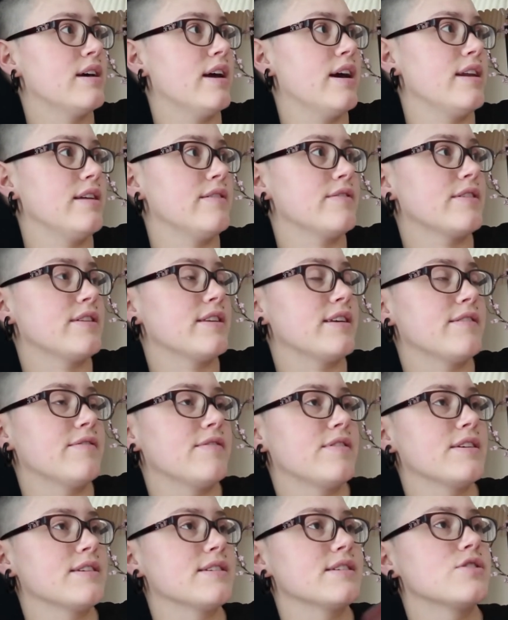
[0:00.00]
and even if
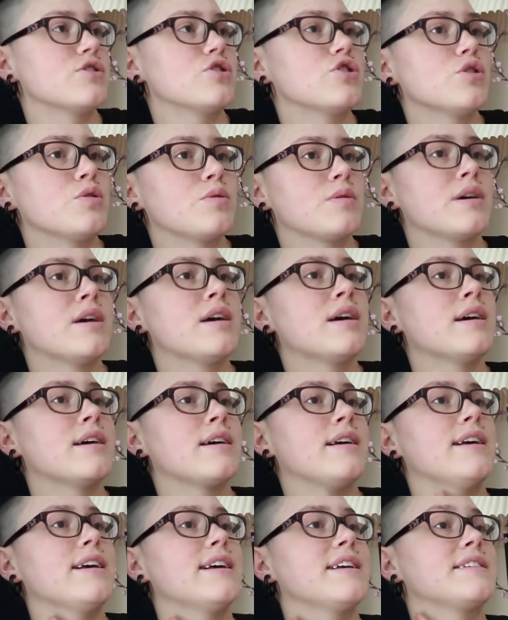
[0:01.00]
this is June,
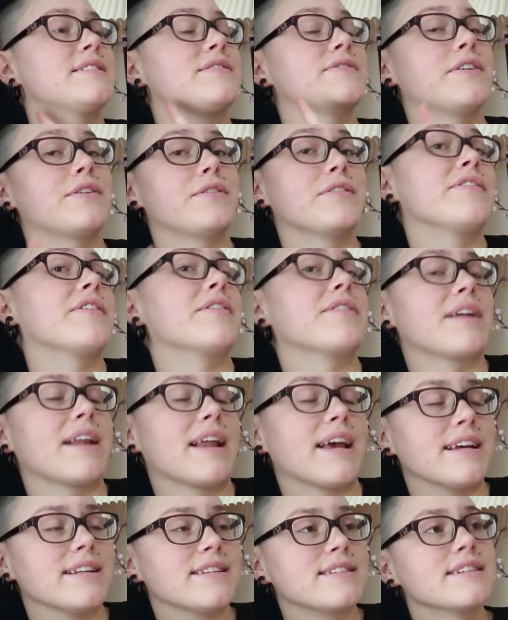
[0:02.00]
it's very
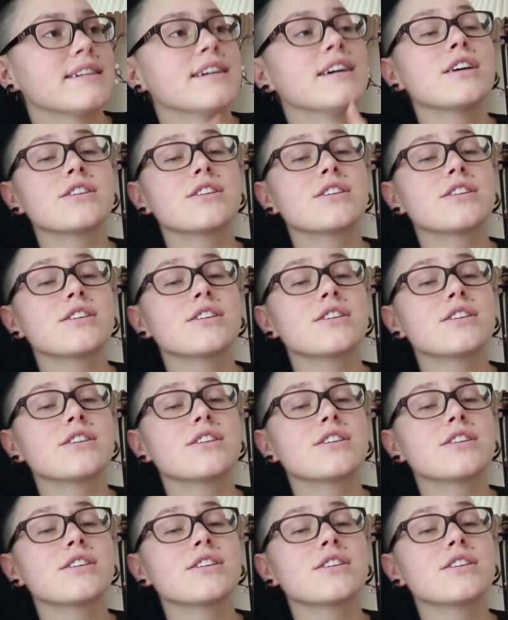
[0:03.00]
late.